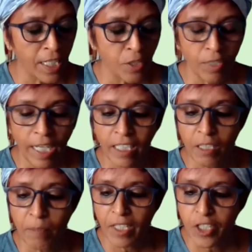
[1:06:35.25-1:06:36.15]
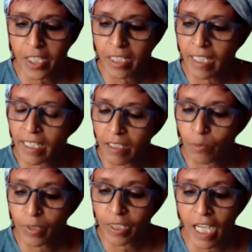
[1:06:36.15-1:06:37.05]
as you rightly mentioned, that
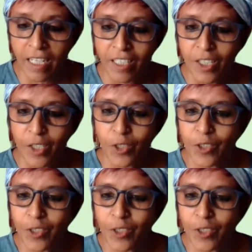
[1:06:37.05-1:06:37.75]
we are